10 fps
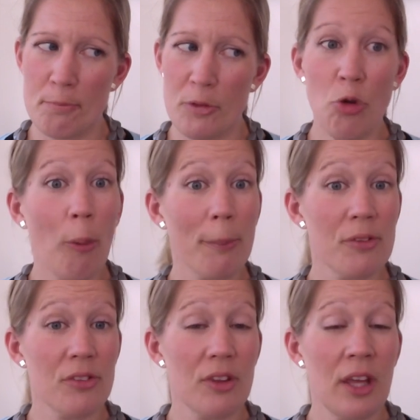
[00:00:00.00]

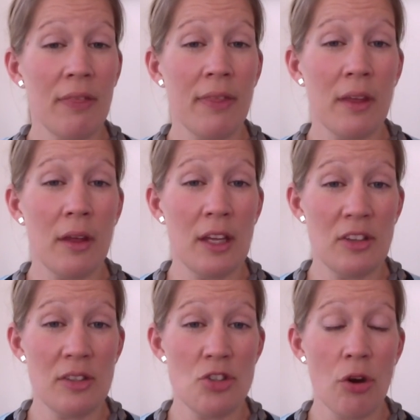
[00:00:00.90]
tops in the
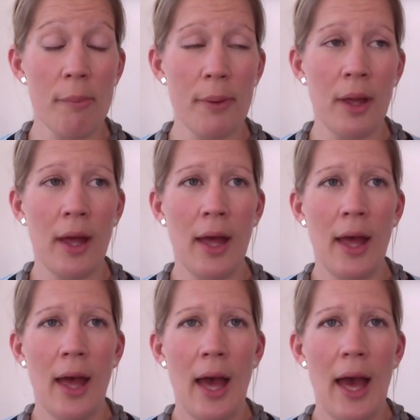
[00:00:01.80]
Etsy shop.
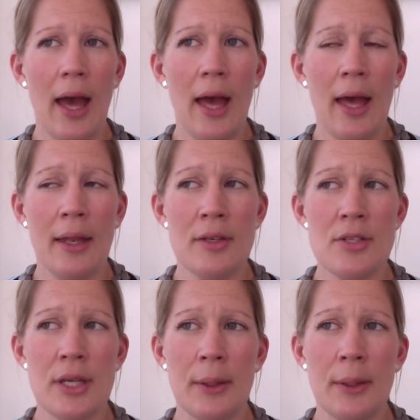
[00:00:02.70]
And